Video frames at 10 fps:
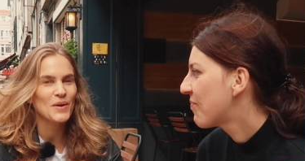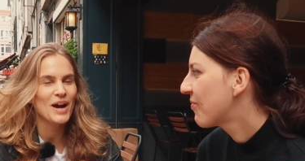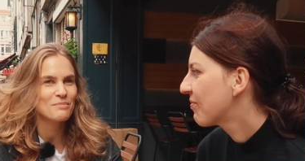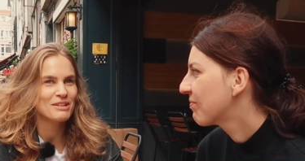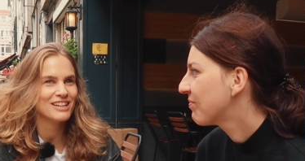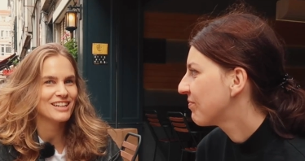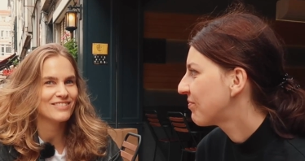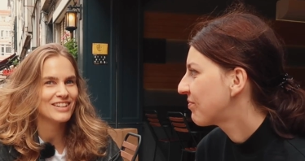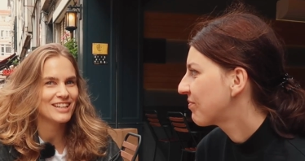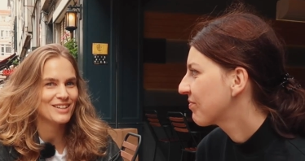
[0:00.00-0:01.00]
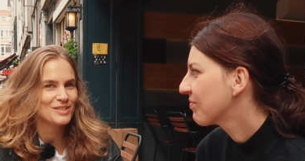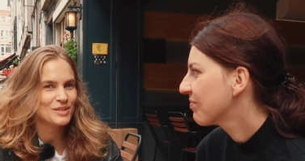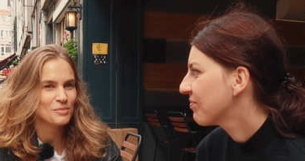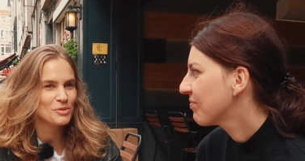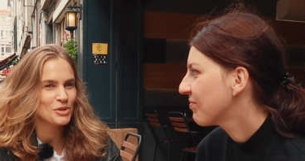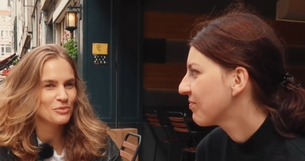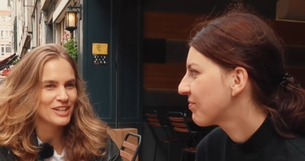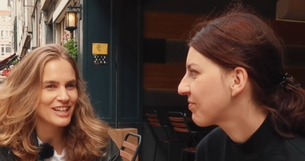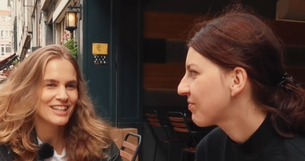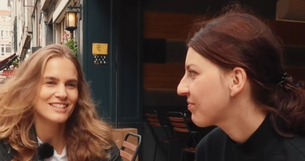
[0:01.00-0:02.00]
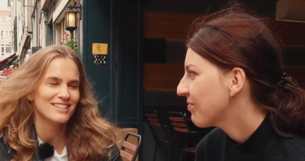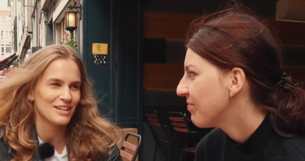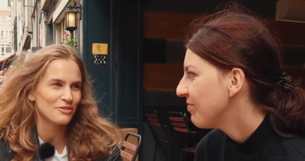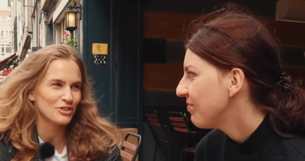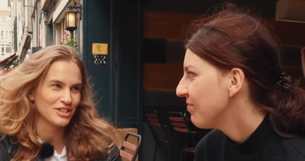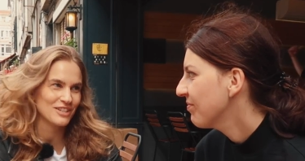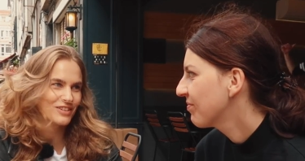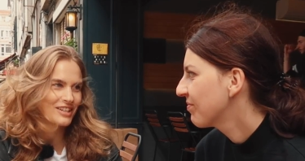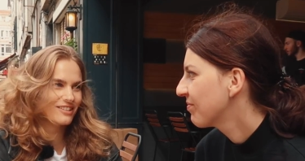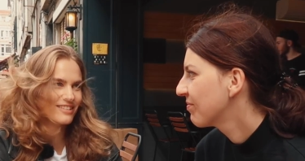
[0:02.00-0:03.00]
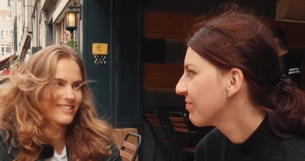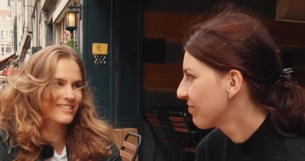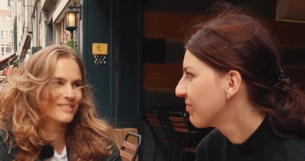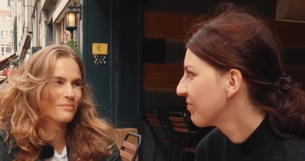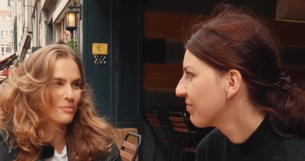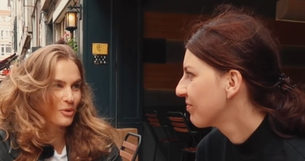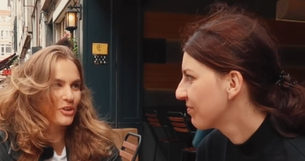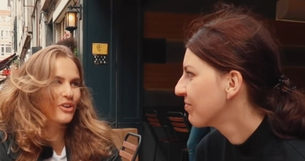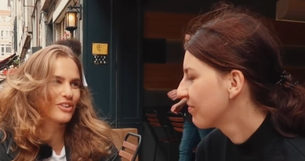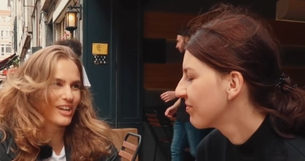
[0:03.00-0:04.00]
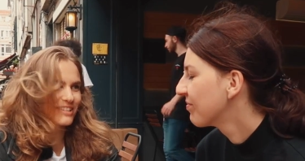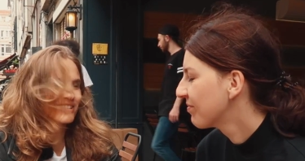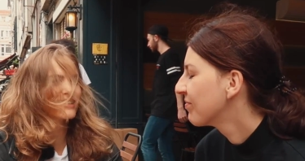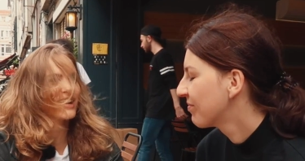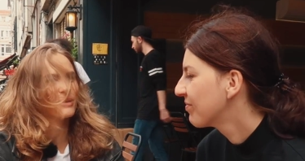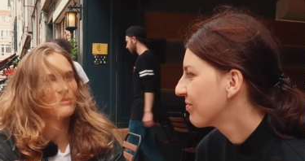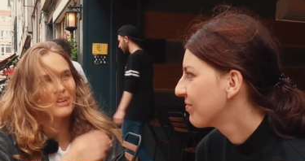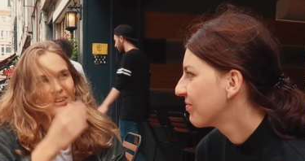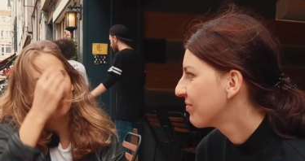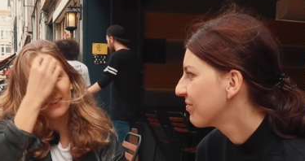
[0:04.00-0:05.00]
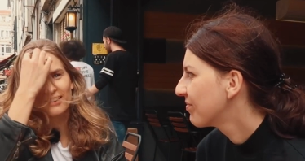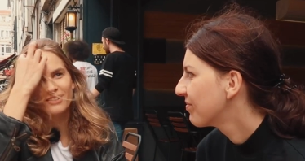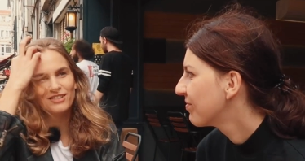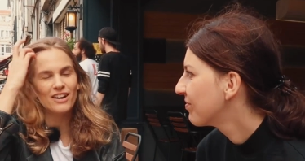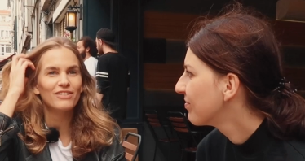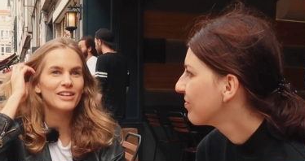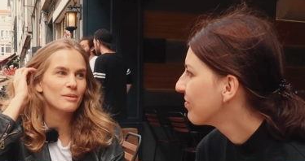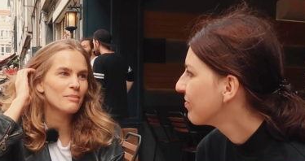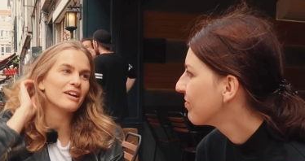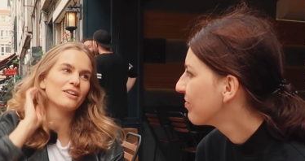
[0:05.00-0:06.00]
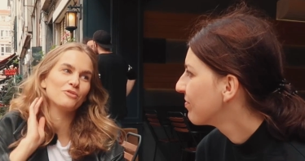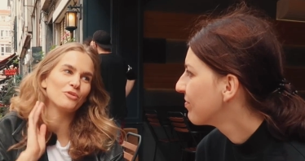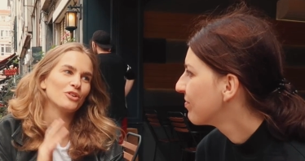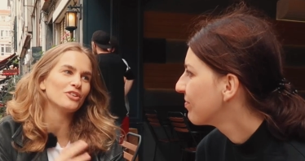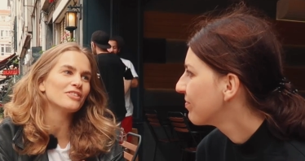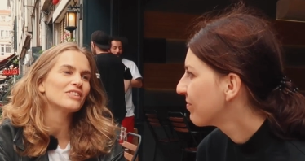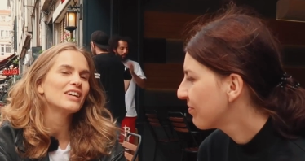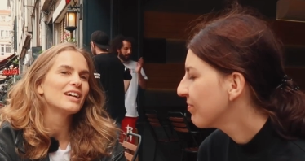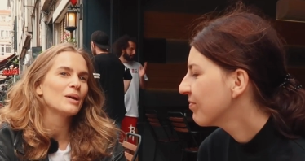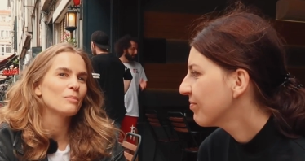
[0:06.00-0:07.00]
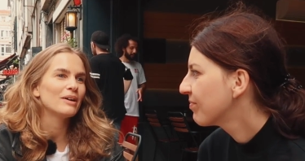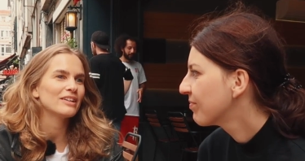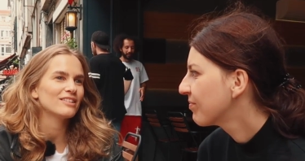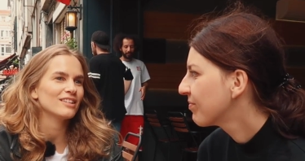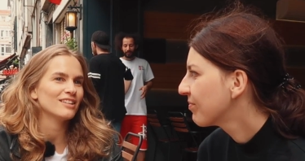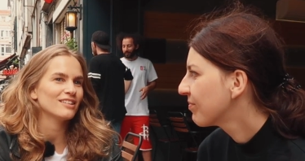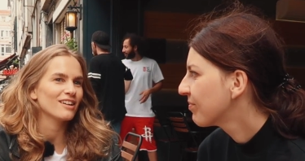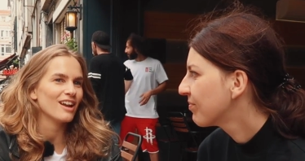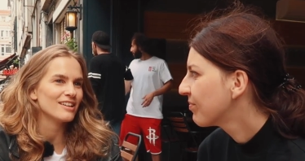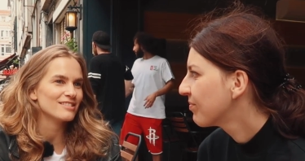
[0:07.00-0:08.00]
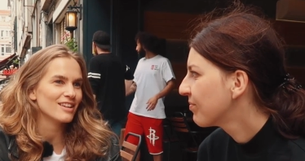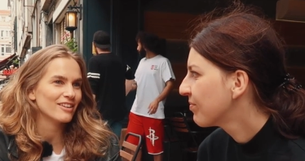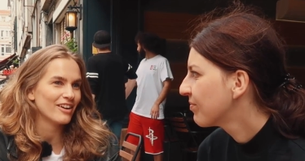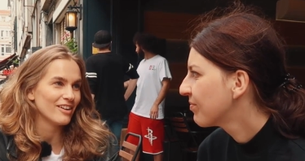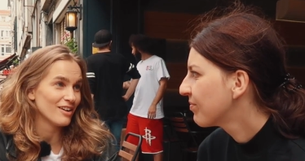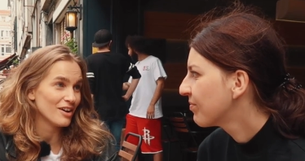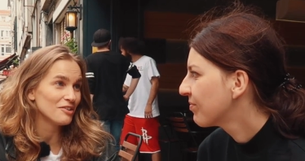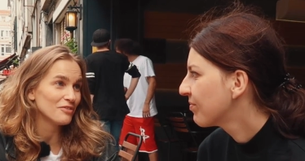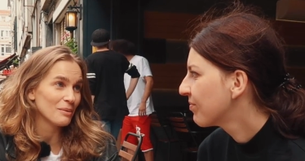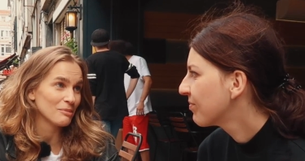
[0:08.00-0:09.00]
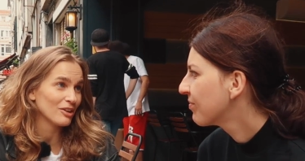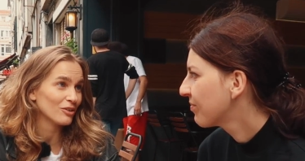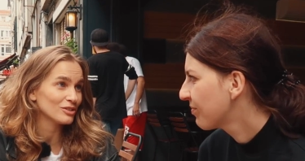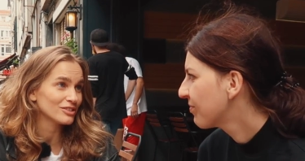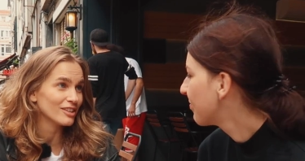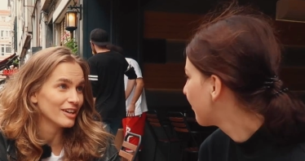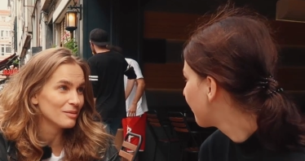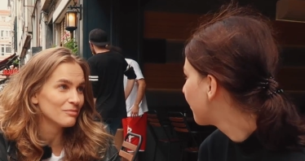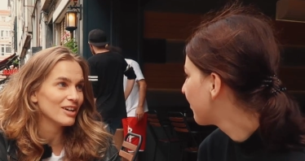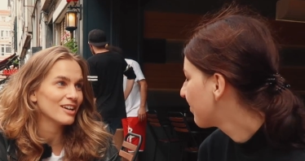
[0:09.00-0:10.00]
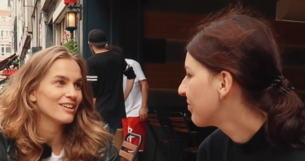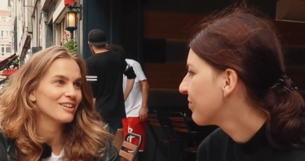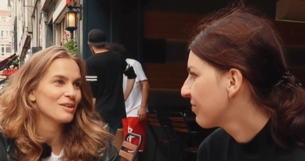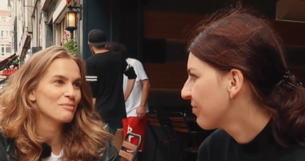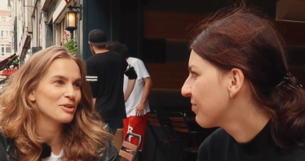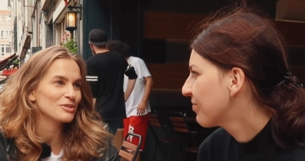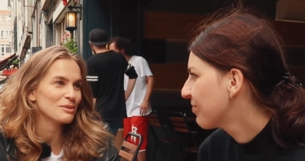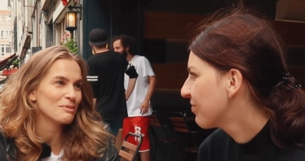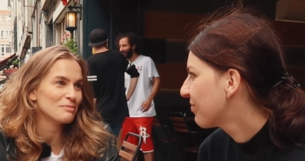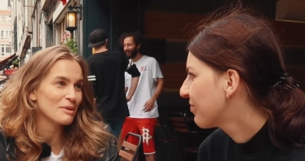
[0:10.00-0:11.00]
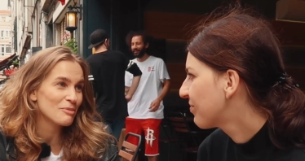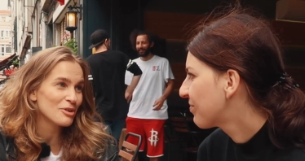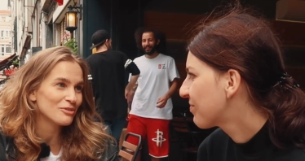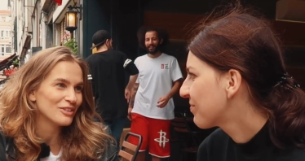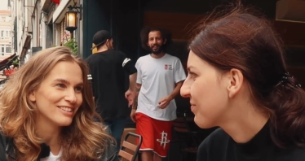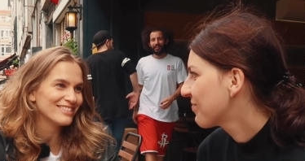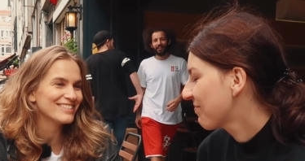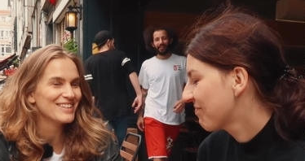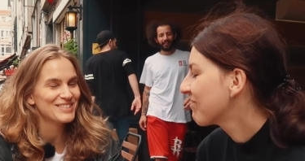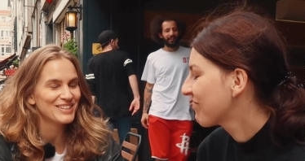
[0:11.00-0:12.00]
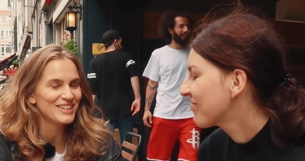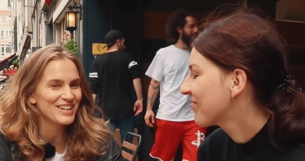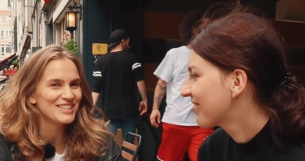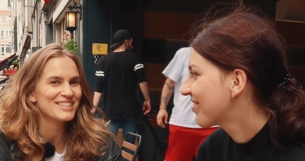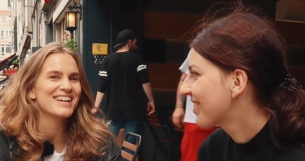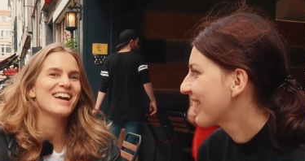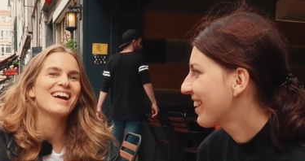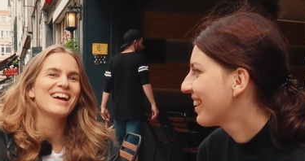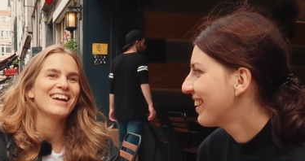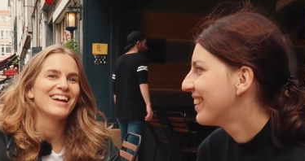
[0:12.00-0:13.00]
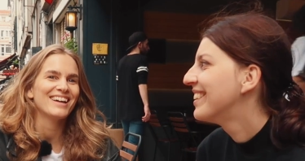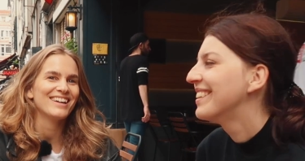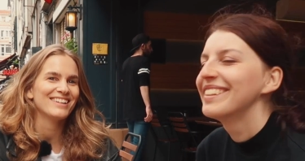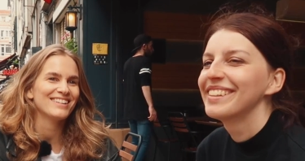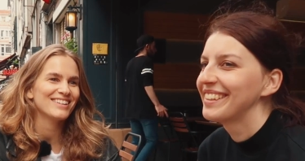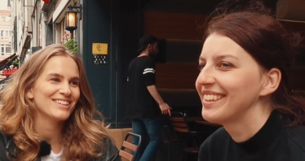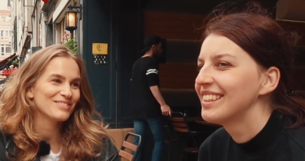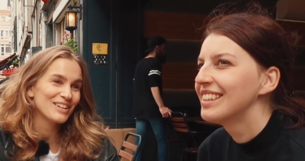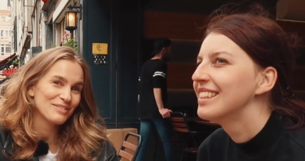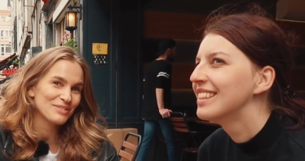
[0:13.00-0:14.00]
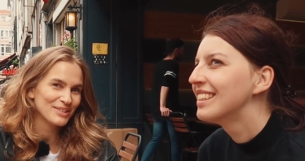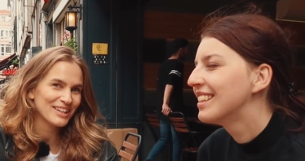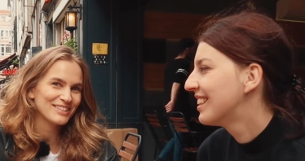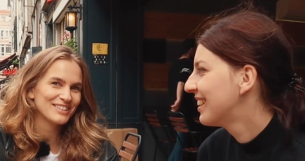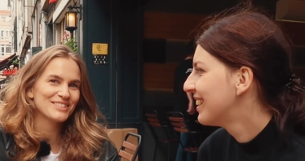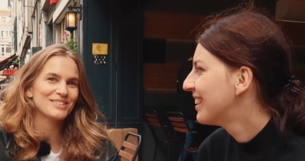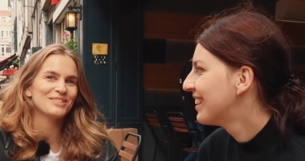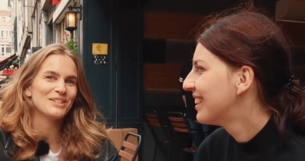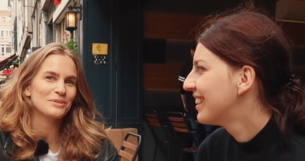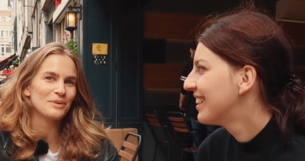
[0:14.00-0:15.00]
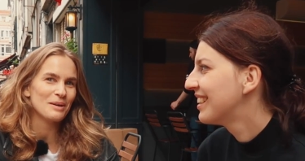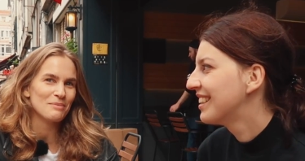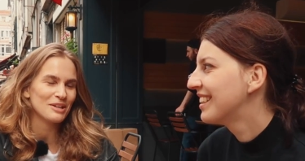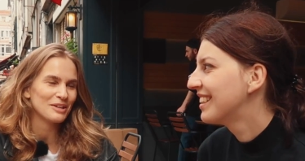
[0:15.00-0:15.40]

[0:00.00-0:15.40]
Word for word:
Speaker 1: I've been living in Istanbul, we can say for seven years, more or less. I've been uh, traveling back and forth, mm. but in the last year and a half, I'm here all the time uh, because I met my boyfriend, he's Turkish, and uh, we live together, so that's why I'm